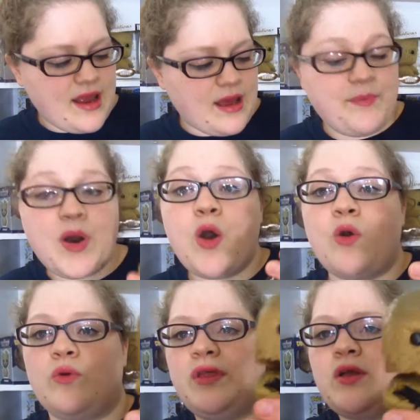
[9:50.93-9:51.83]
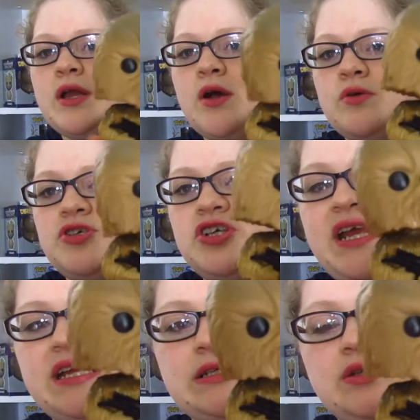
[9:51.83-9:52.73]
A bow. There we go.
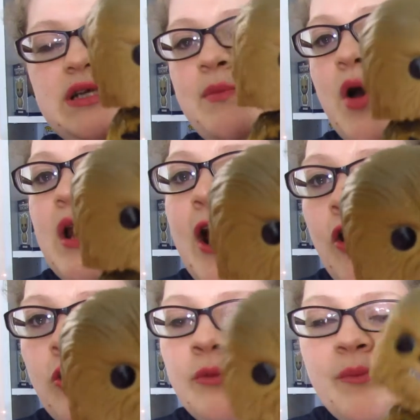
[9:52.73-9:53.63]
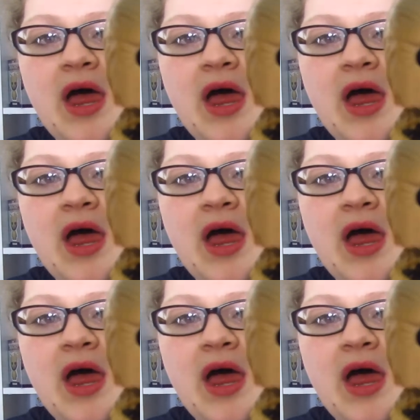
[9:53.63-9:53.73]
Jeez, looks like about an arrow.